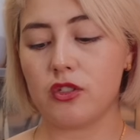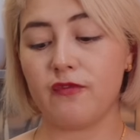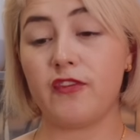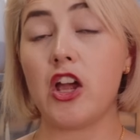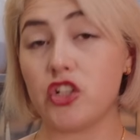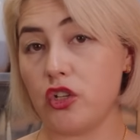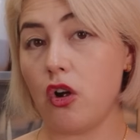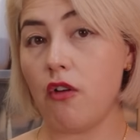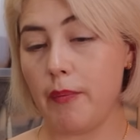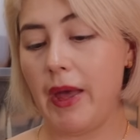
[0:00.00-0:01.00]
version
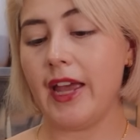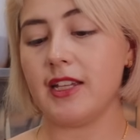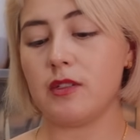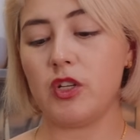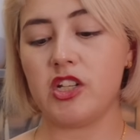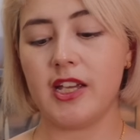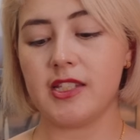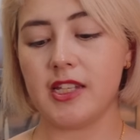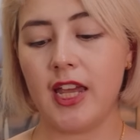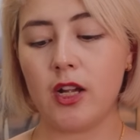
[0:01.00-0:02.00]
of a paste, which
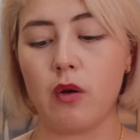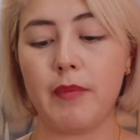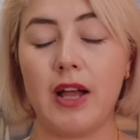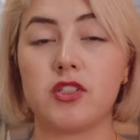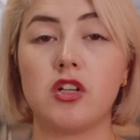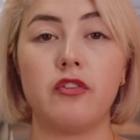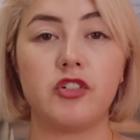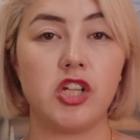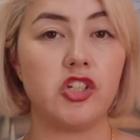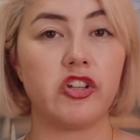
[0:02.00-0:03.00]
is equal amounts of
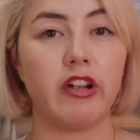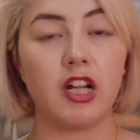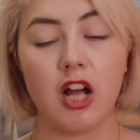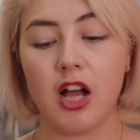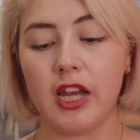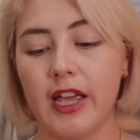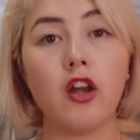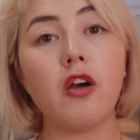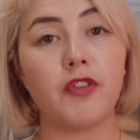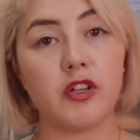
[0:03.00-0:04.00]
ginger and garlic. A
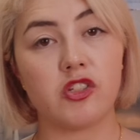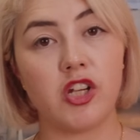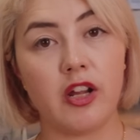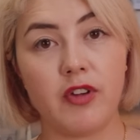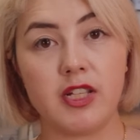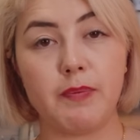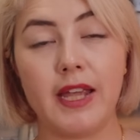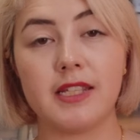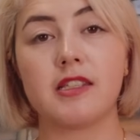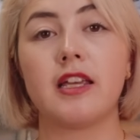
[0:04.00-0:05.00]
lot of those chicken rice
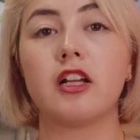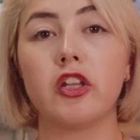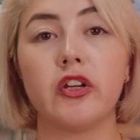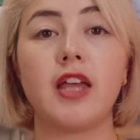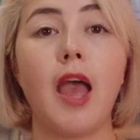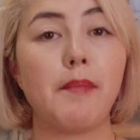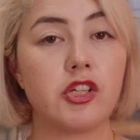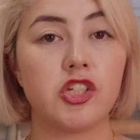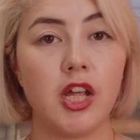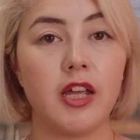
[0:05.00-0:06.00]
pastes include
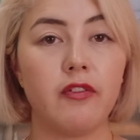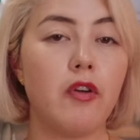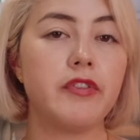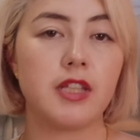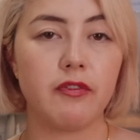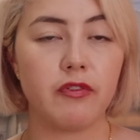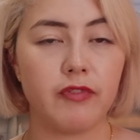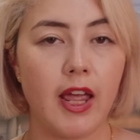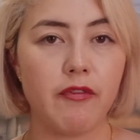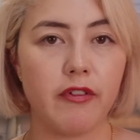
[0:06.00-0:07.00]
MSG, obviously for
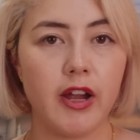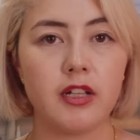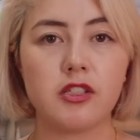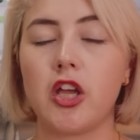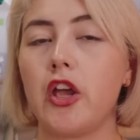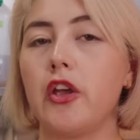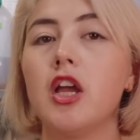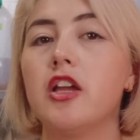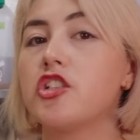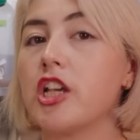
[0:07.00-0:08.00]
flavoring, so
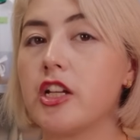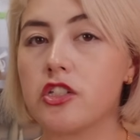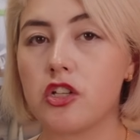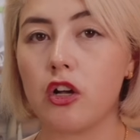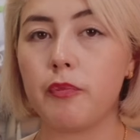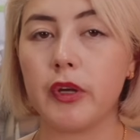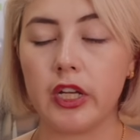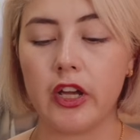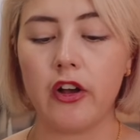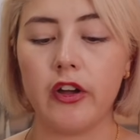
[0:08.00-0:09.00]
chicken stock
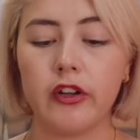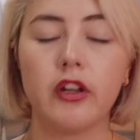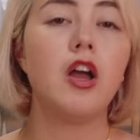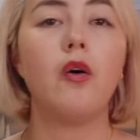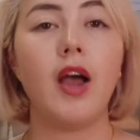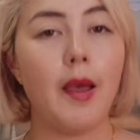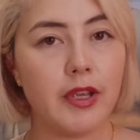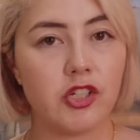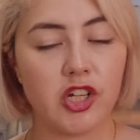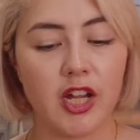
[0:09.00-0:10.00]
bouillon or
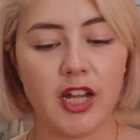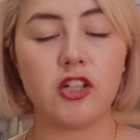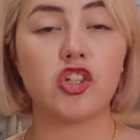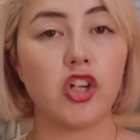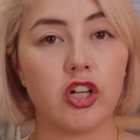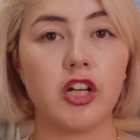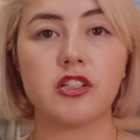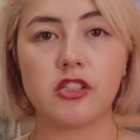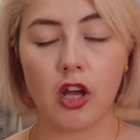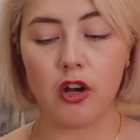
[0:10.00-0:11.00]
MSG, sugar,
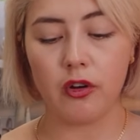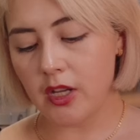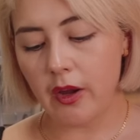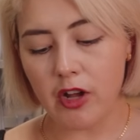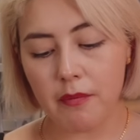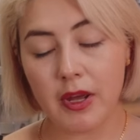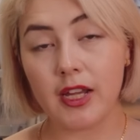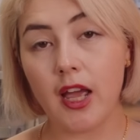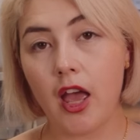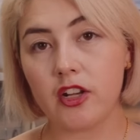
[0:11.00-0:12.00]
salt. So I've got
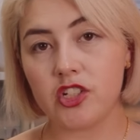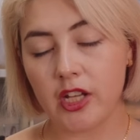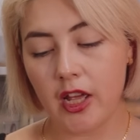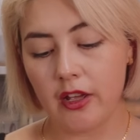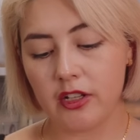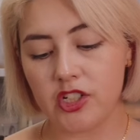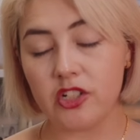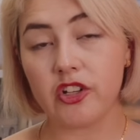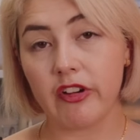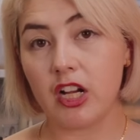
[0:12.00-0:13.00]
my
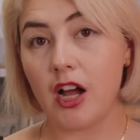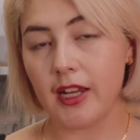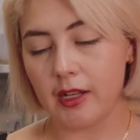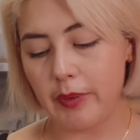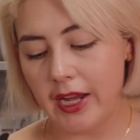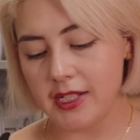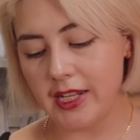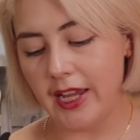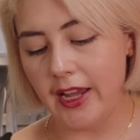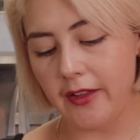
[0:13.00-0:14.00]
ginger and garlic paste
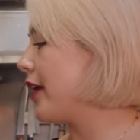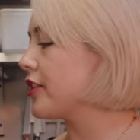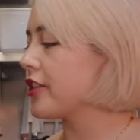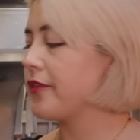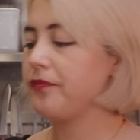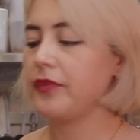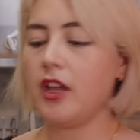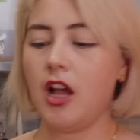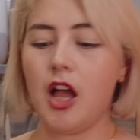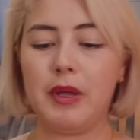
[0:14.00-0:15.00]
here, and
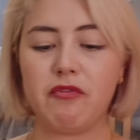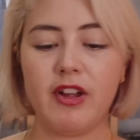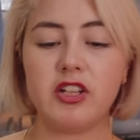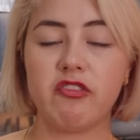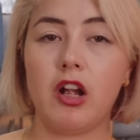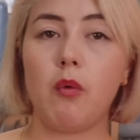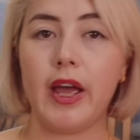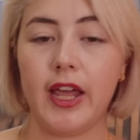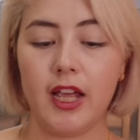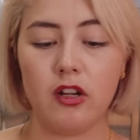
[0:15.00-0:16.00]
I've been rendering
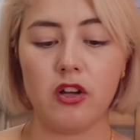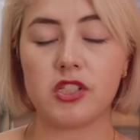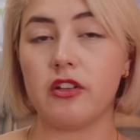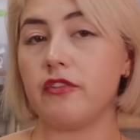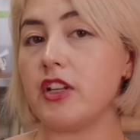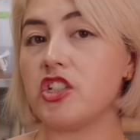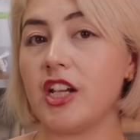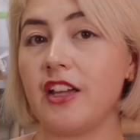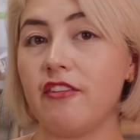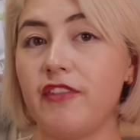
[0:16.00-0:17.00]
away lots of
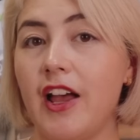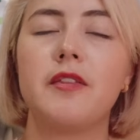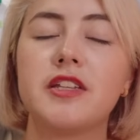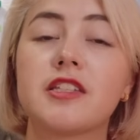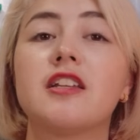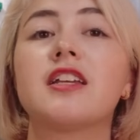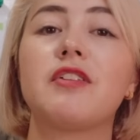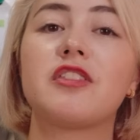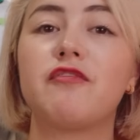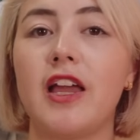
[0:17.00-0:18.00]
chicken fat. This is going to give
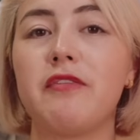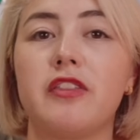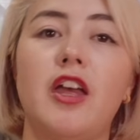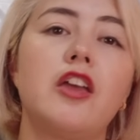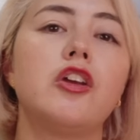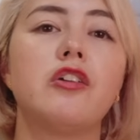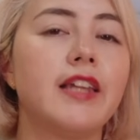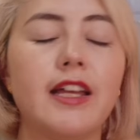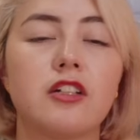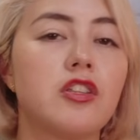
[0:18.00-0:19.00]
it the flavor that you
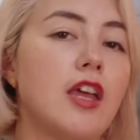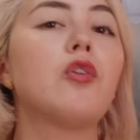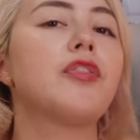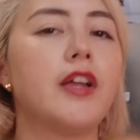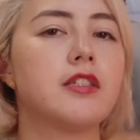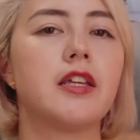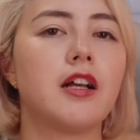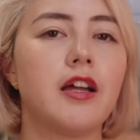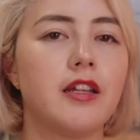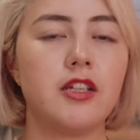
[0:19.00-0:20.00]
link to the authentic
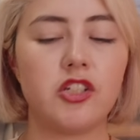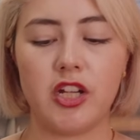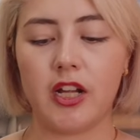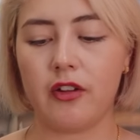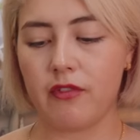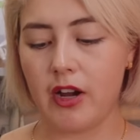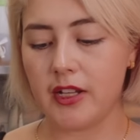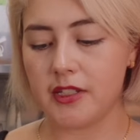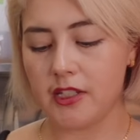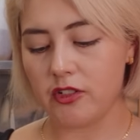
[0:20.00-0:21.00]
Hainanese chicken
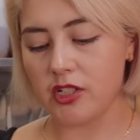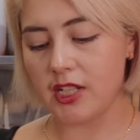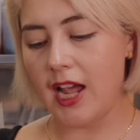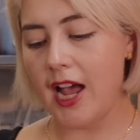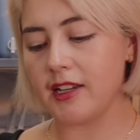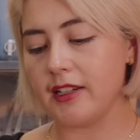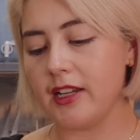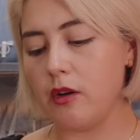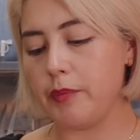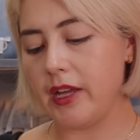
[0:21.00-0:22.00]
rice. So I'm just going to add a
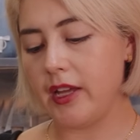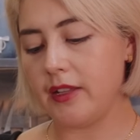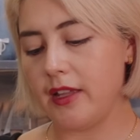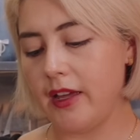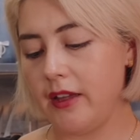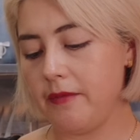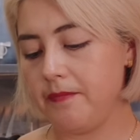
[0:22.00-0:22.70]
little bit in there,